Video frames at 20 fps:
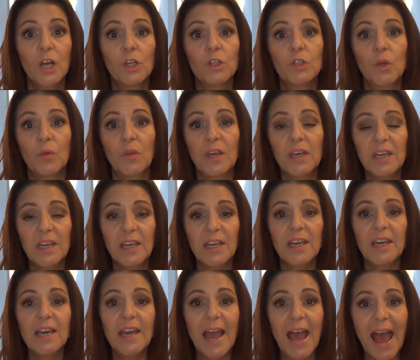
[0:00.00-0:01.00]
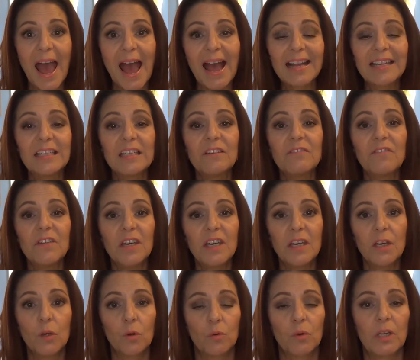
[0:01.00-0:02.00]
So the key active
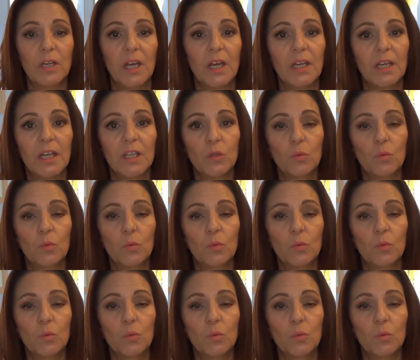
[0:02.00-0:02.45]
ingredient